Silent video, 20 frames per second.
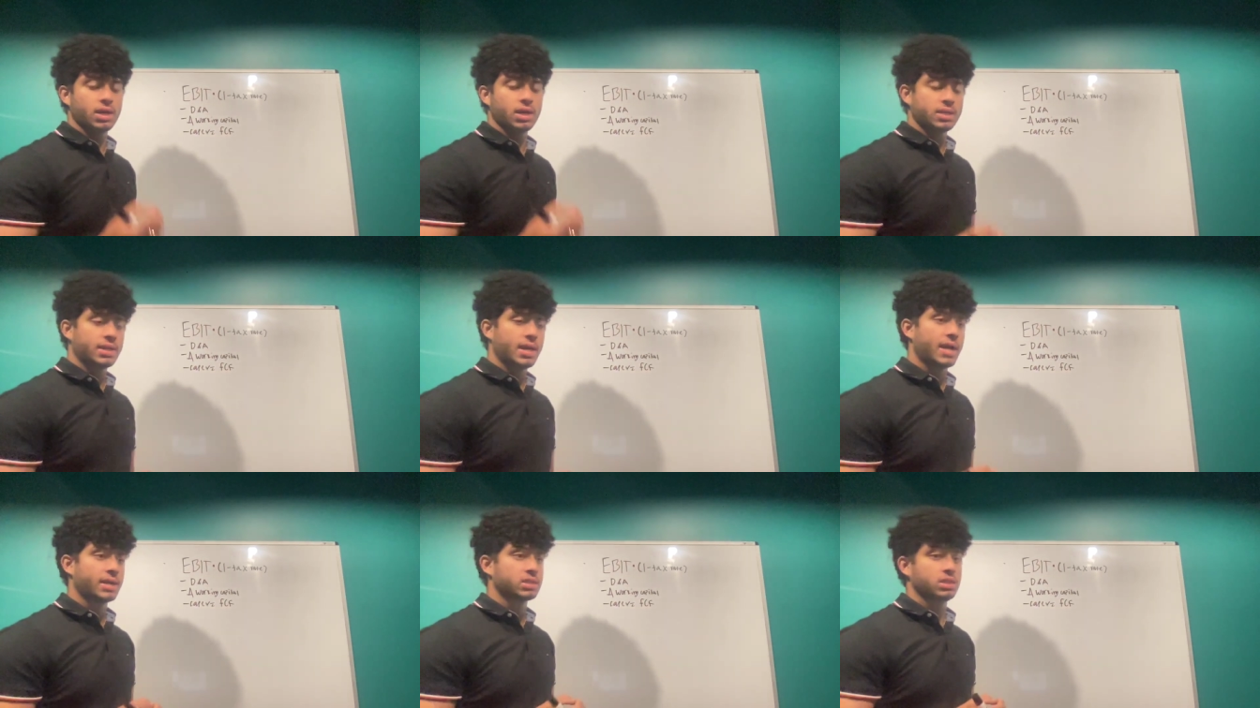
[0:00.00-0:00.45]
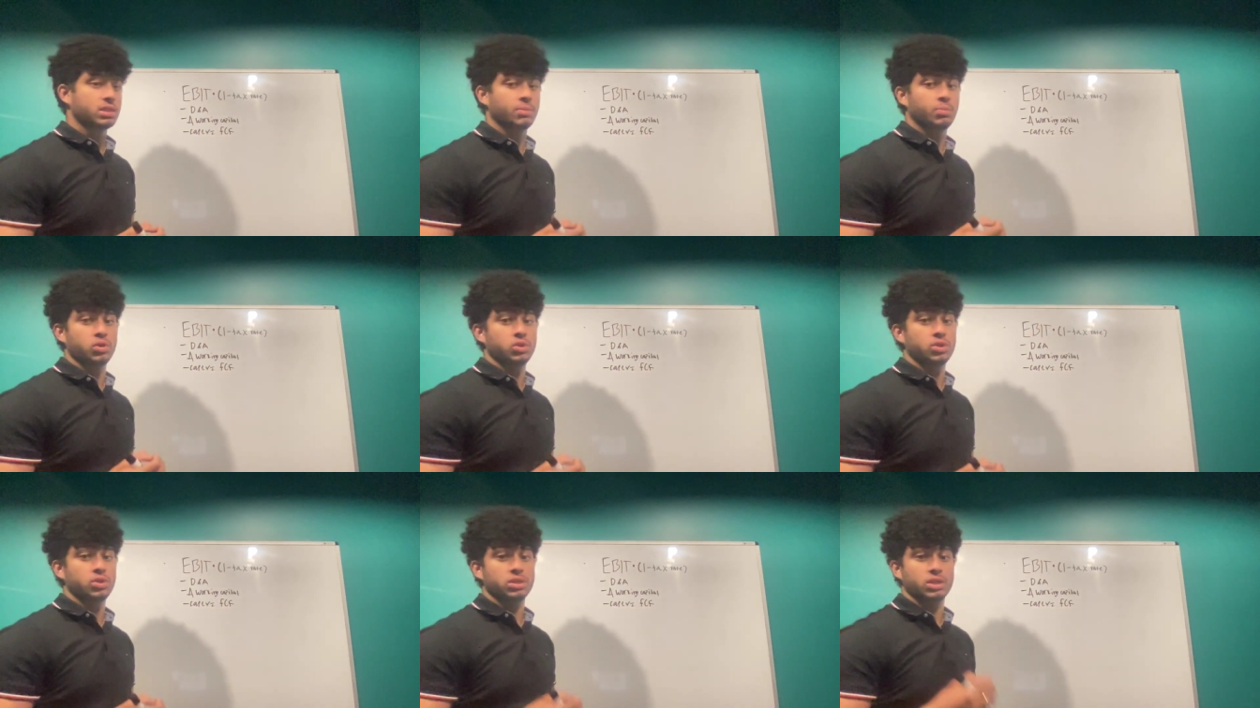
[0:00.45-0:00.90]
tax,
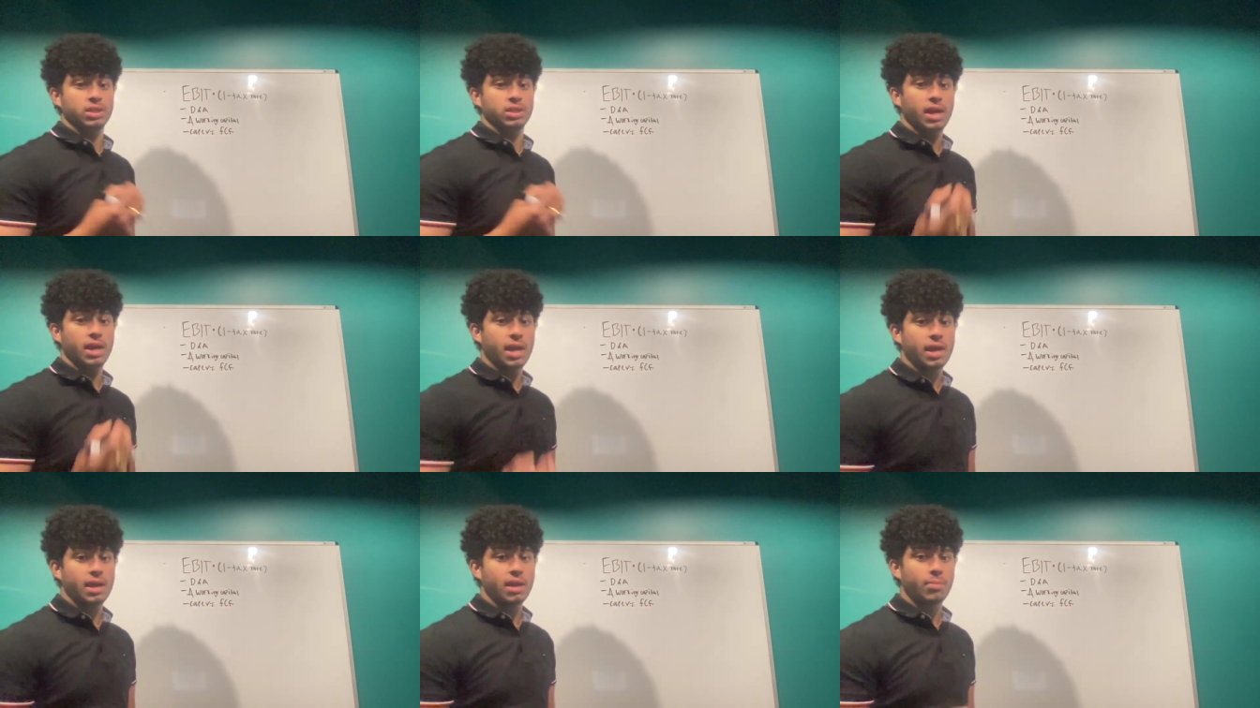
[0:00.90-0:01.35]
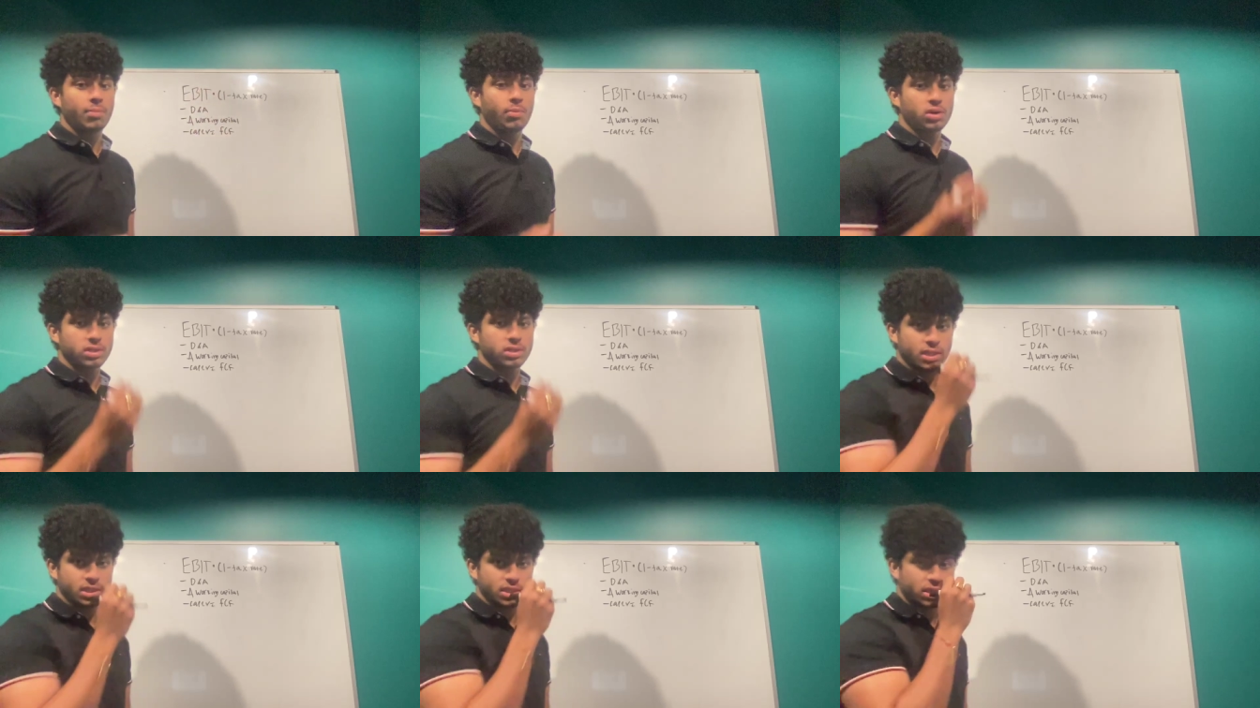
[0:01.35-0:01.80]
depreciation, and
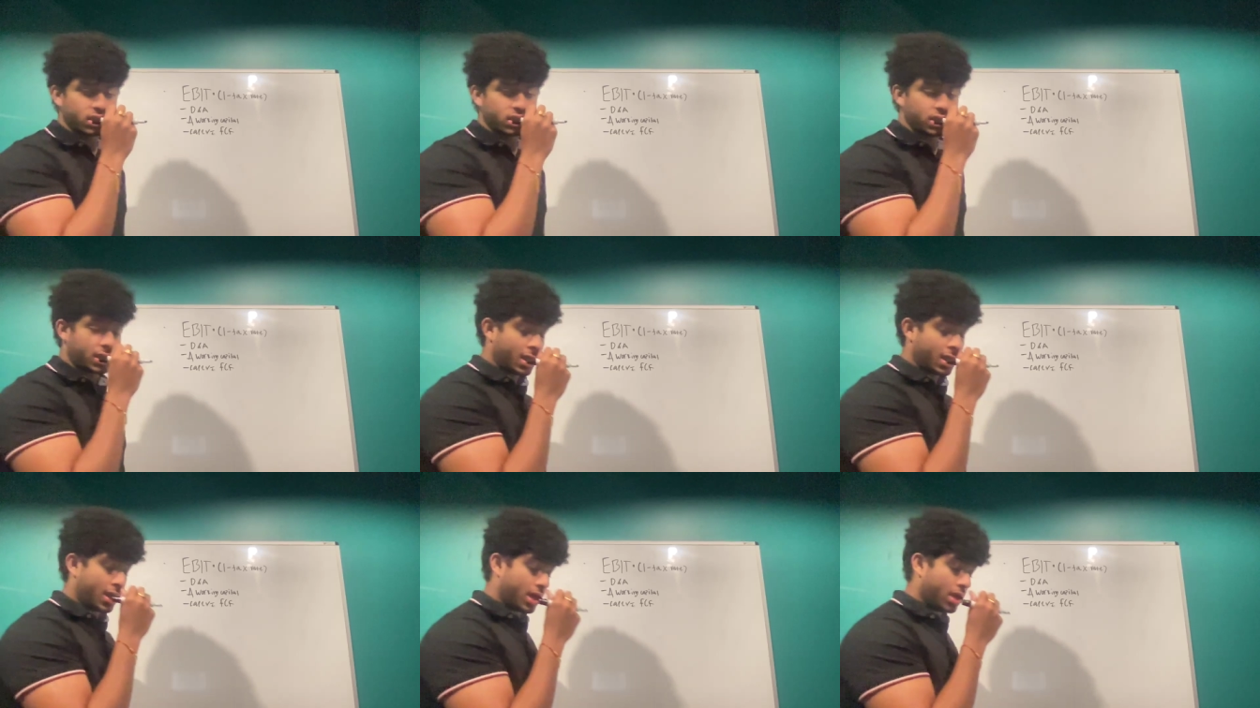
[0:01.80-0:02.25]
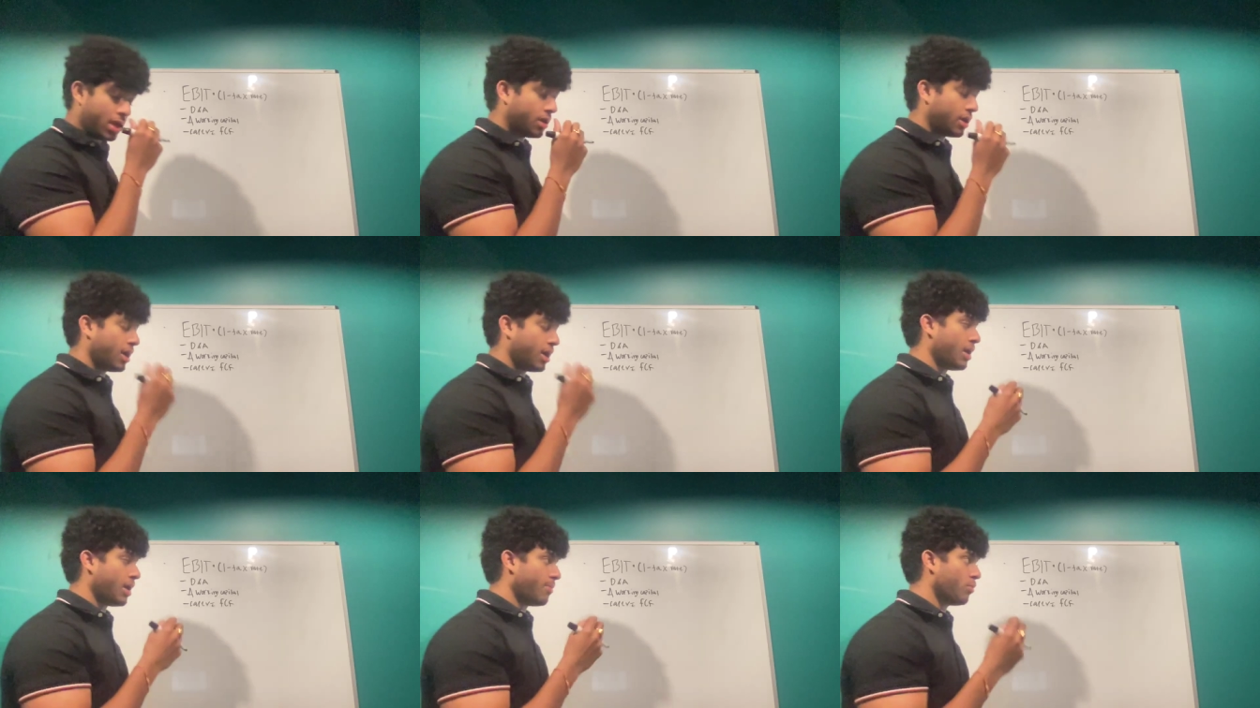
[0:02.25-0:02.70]

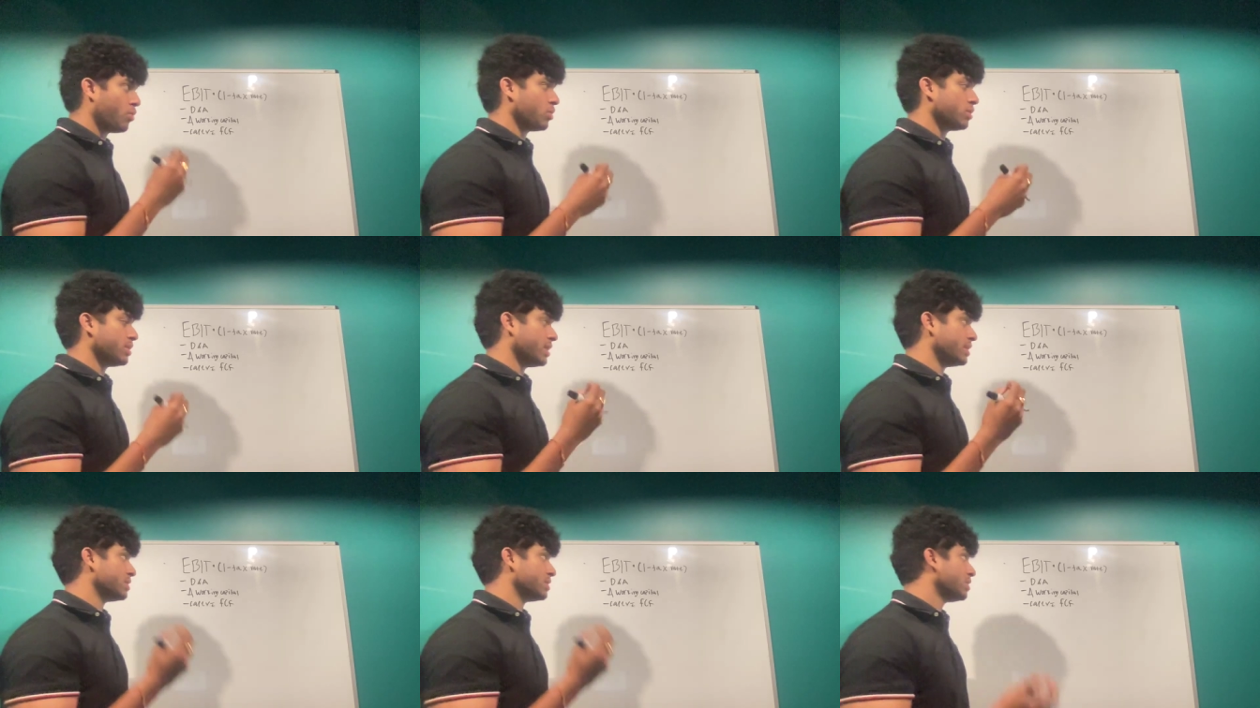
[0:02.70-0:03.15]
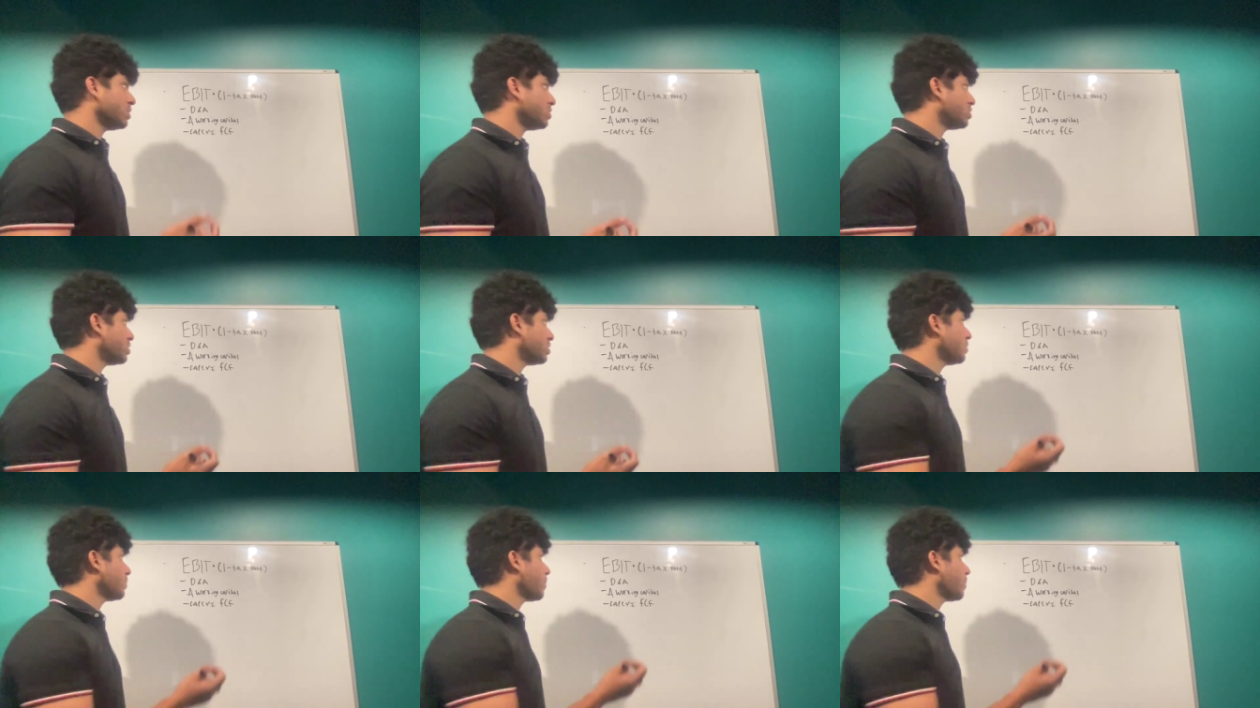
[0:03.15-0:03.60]

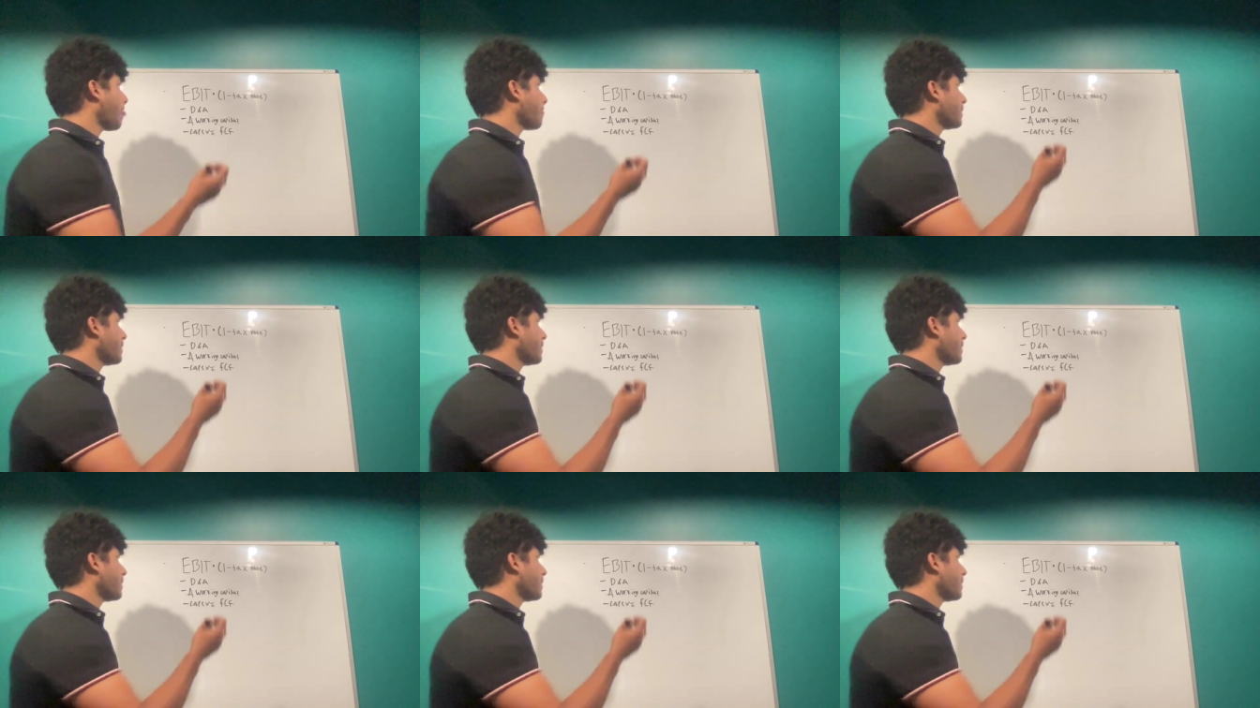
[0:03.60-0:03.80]
amortization.